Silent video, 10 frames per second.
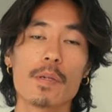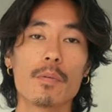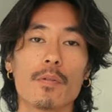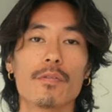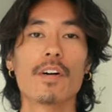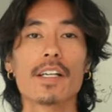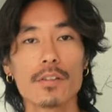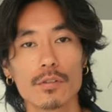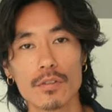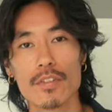people
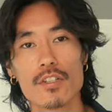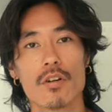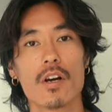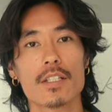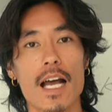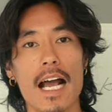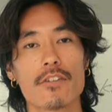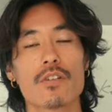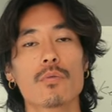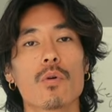fail to visualize
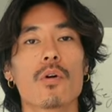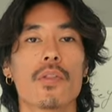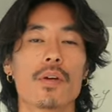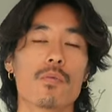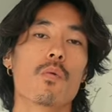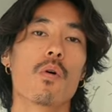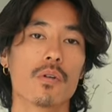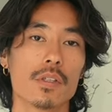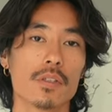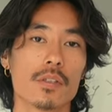actually what they
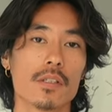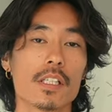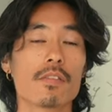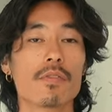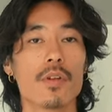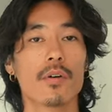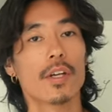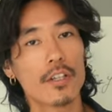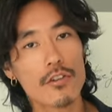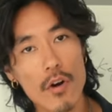want, even though
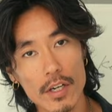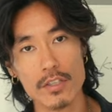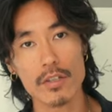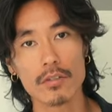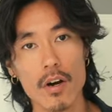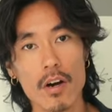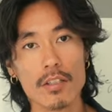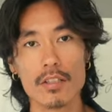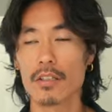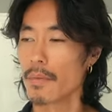they're trying so
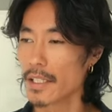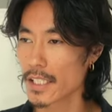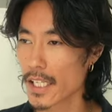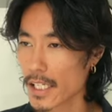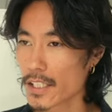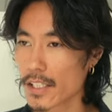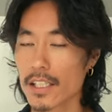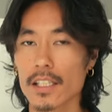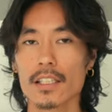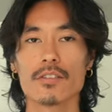hard,
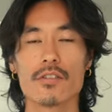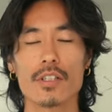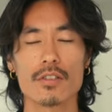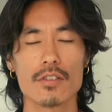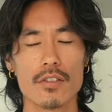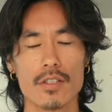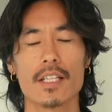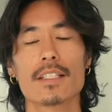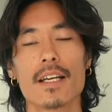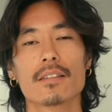meditating and trying to just
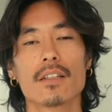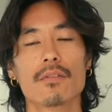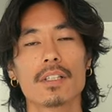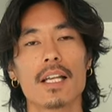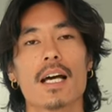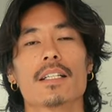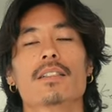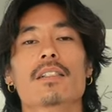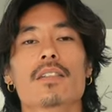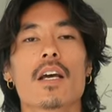lay down and
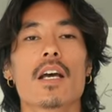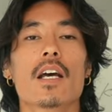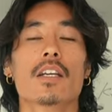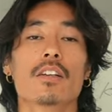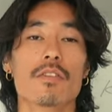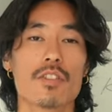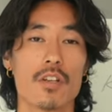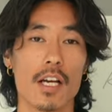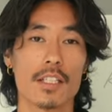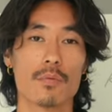relax and
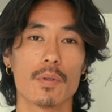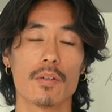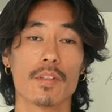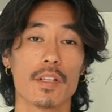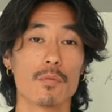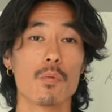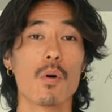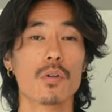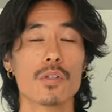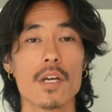visualize whatever they
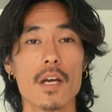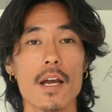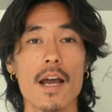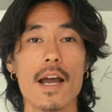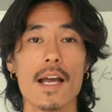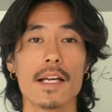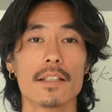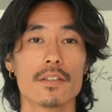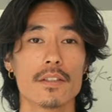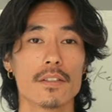want,
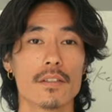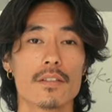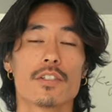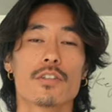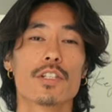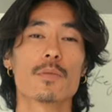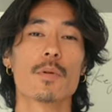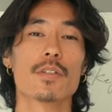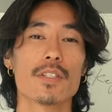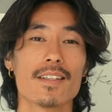and still
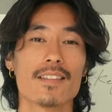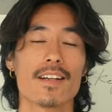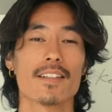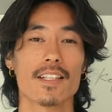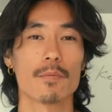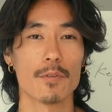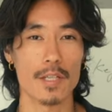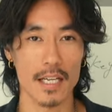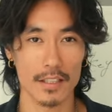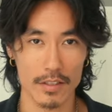experiencing the exact same
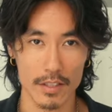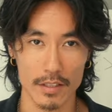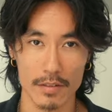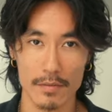reality.